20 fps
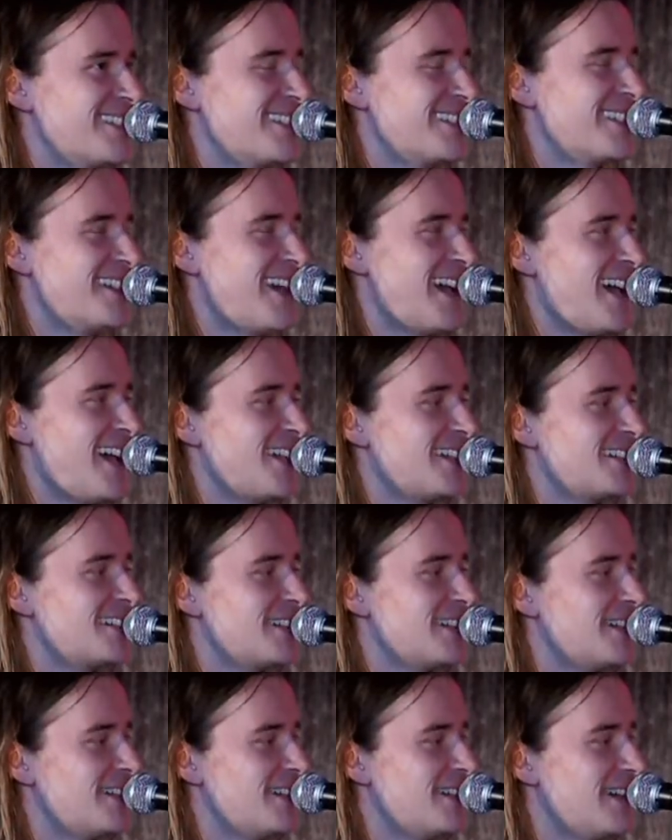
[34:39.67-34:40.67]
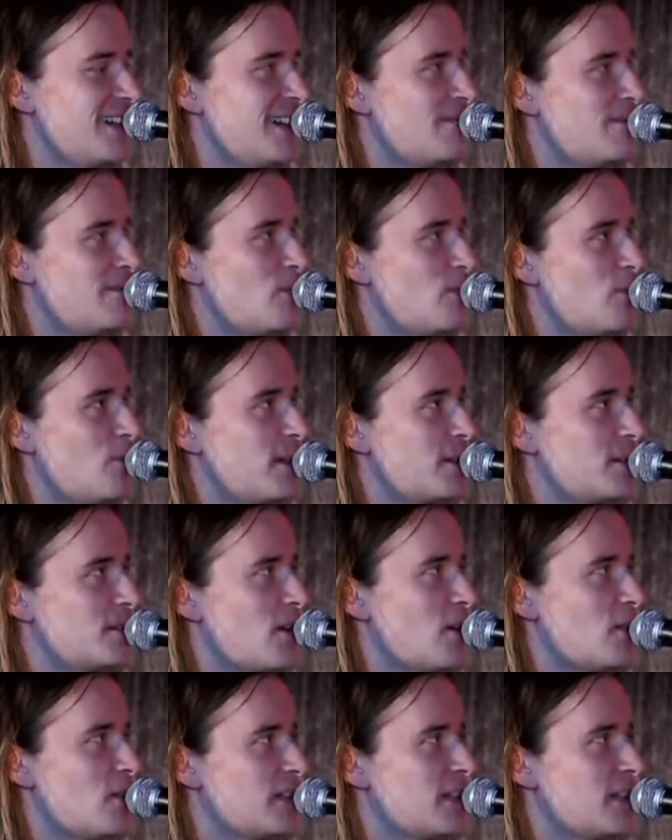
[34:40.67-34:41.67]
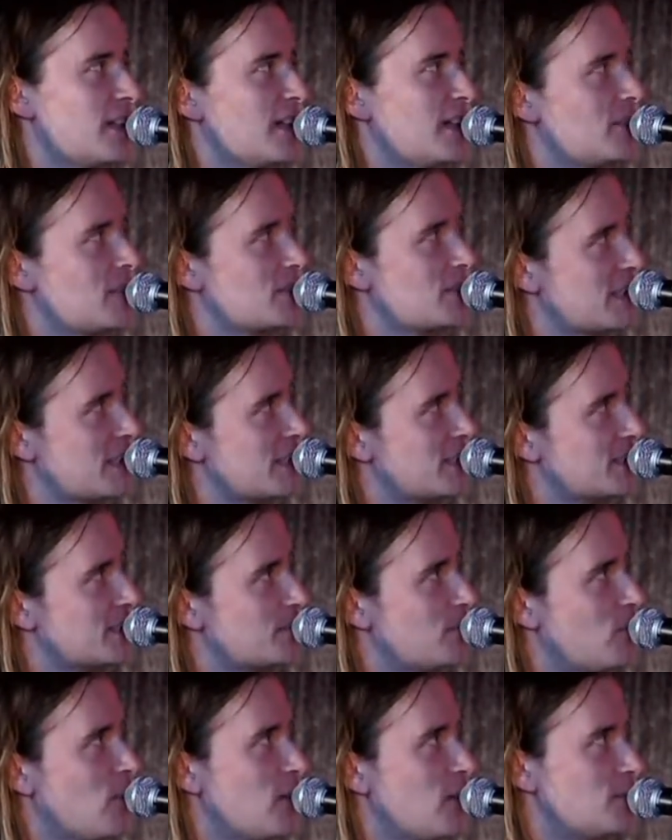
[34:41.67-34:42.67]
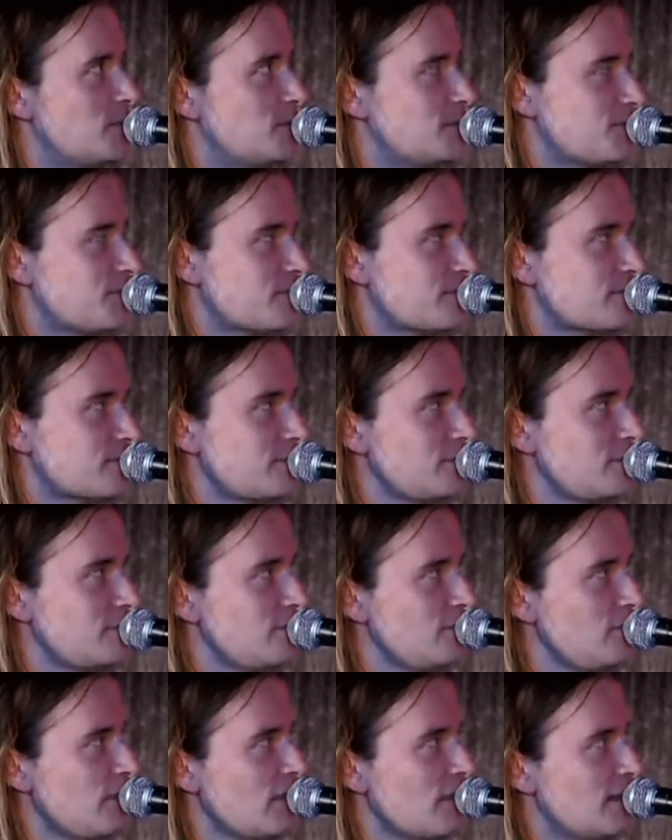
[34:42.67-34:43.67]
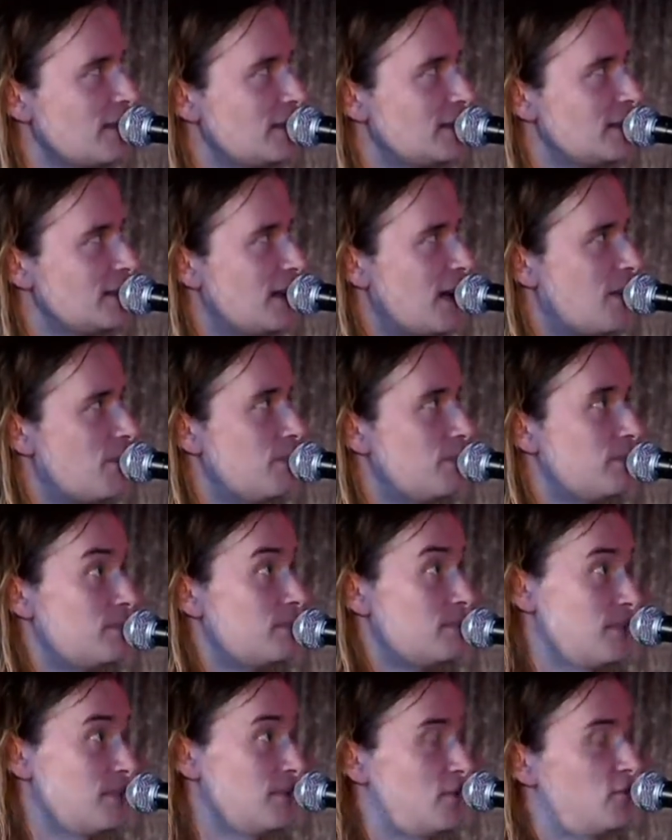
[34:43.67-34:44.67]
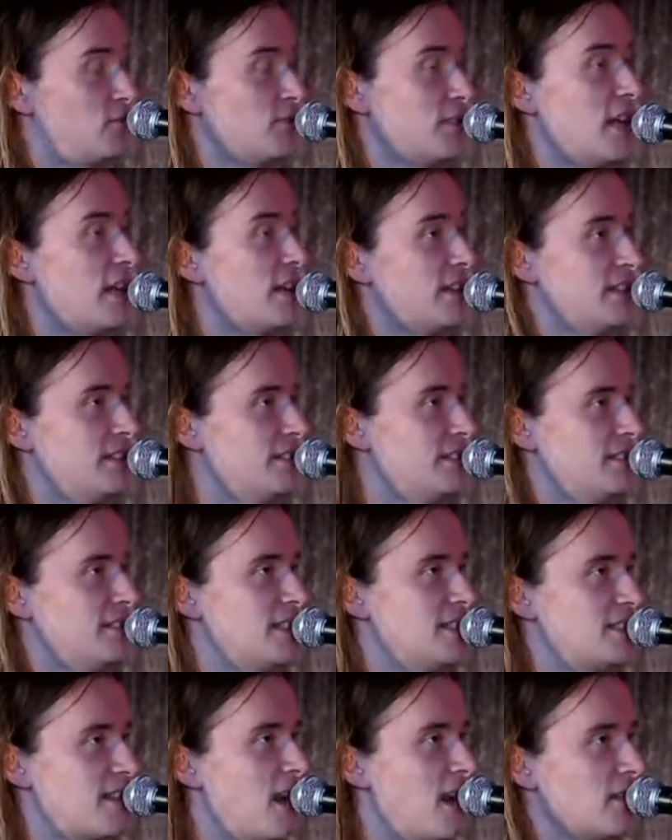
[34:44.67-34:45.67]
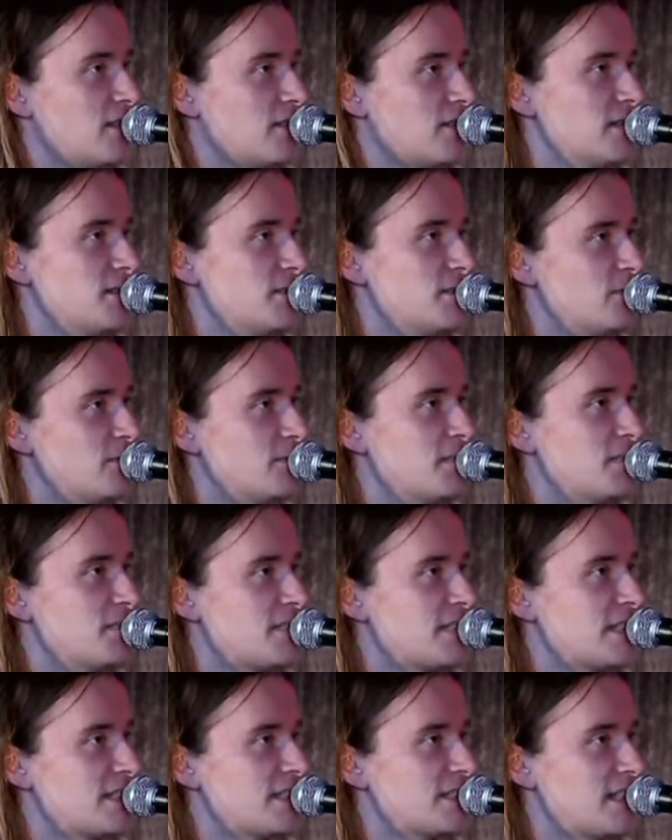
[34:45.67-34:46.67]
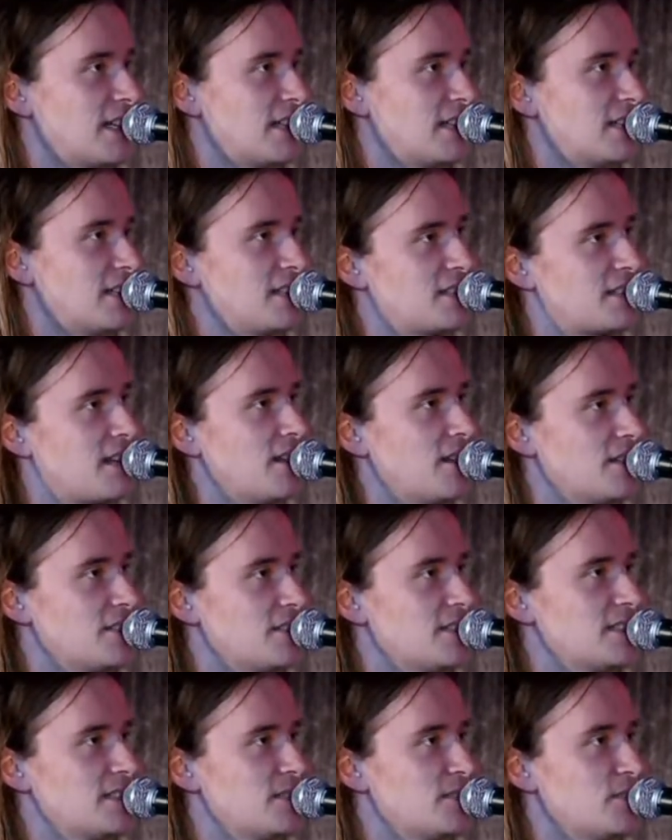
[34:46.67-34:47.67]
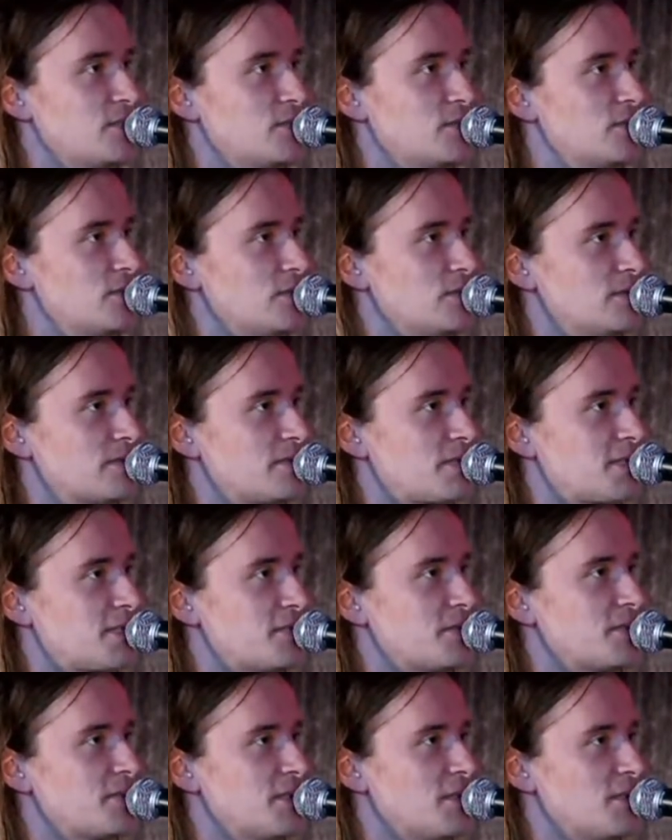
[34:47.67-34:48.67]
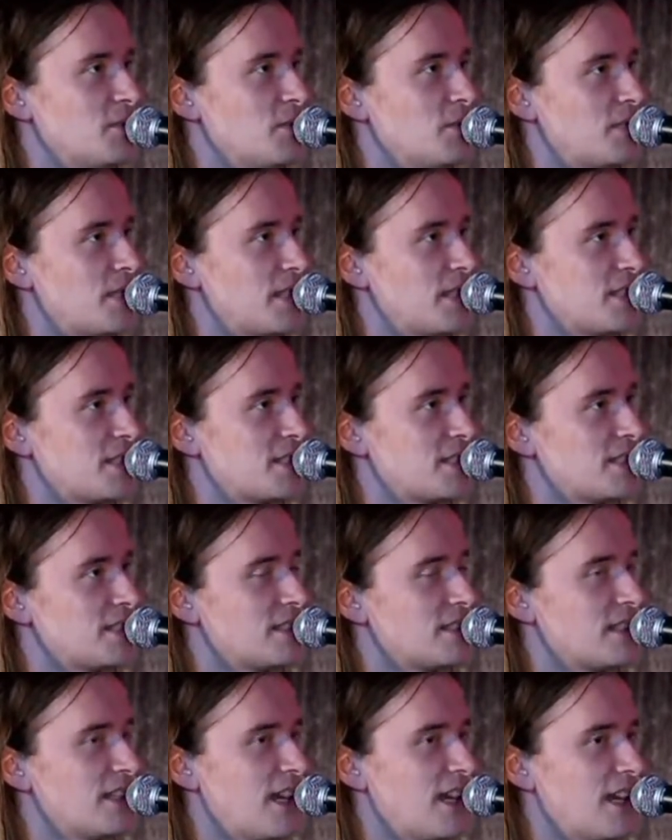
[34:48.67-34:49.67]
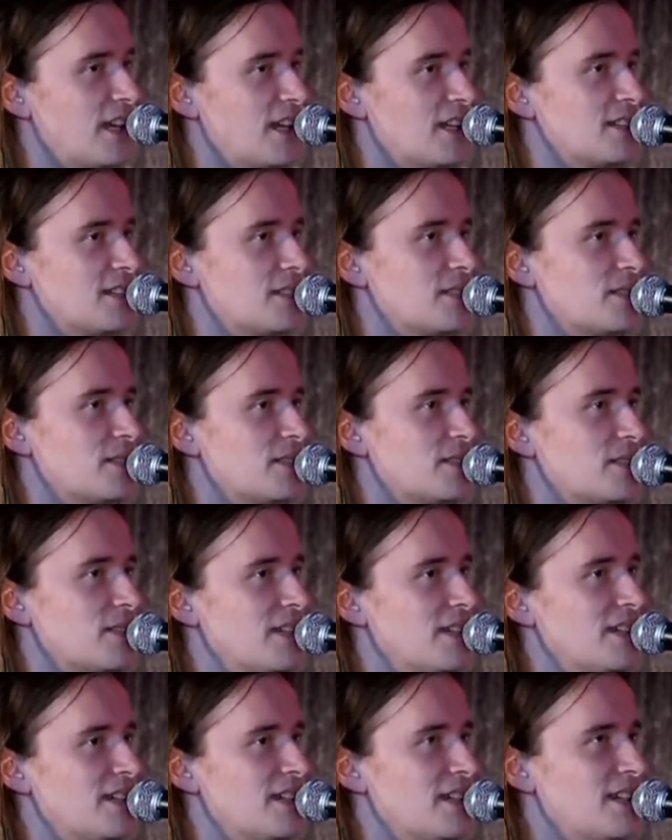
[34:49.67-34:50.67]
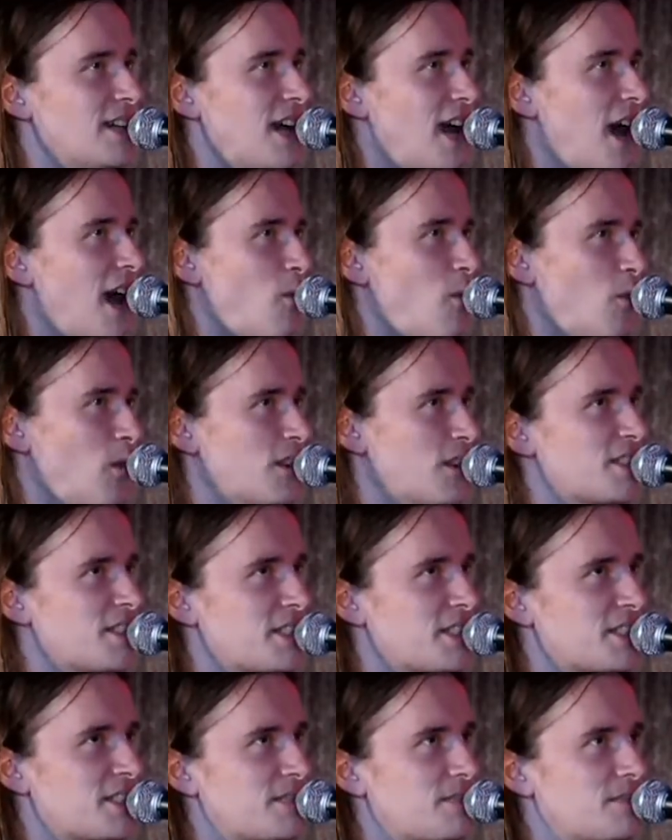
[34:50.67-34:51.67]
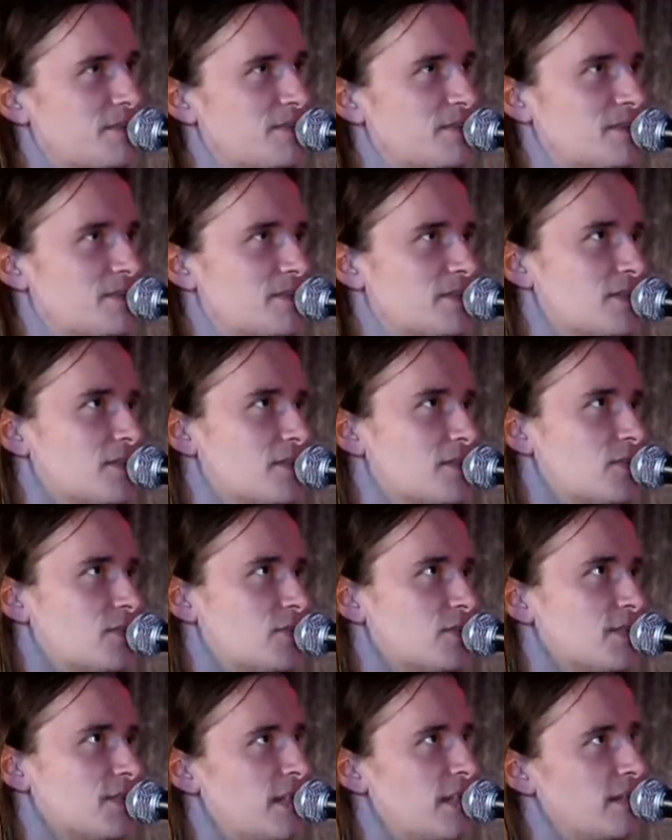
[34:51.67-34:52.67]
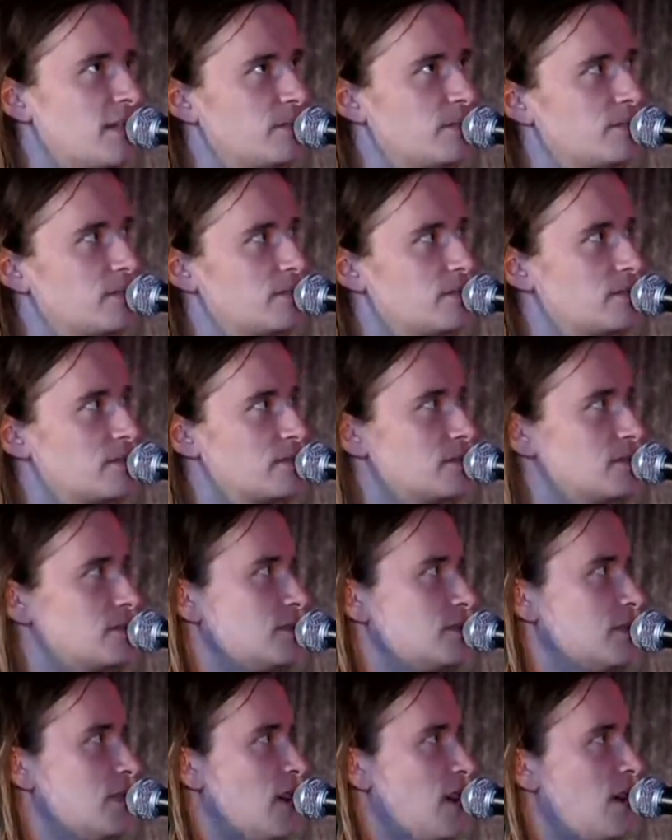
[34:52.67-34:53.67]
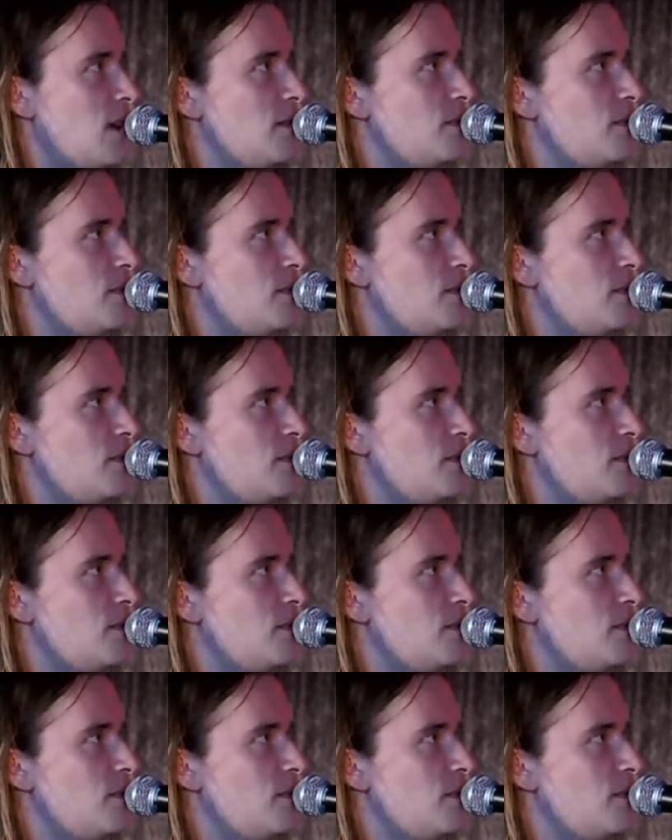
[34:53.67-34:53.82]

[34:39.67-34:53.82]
And when COVID hit, I was like, well, I'm creating entirely new music at an entirely new studio location, and I want to just create, not